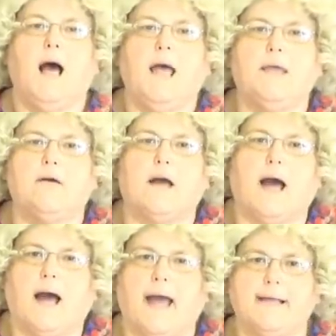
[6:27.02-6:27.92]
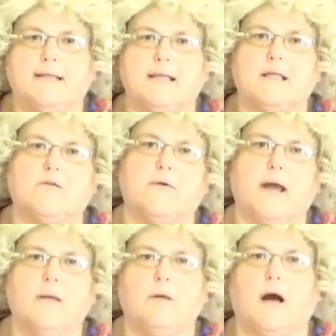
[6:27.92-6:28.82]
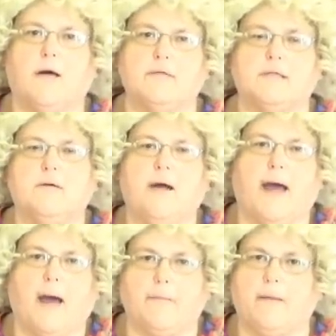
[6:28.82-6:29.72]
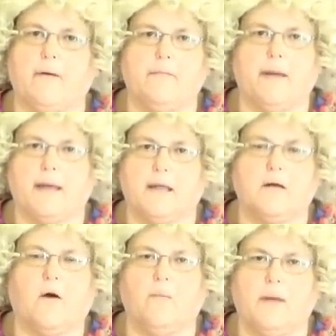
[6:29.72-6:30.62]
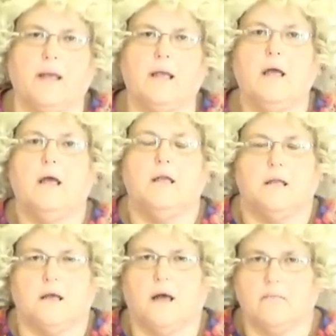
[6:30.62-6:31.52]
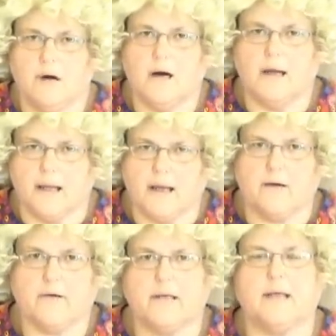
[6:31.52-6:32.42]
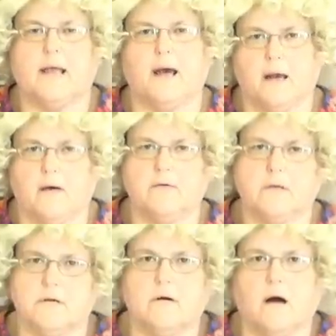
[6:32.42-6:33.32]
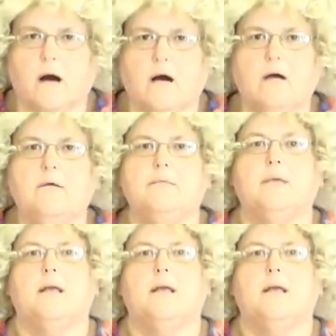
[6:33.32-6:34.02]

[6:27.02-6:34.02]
Hi you guys, this is grandma. I was so happy when Becky told me to come on here to say hello to you all.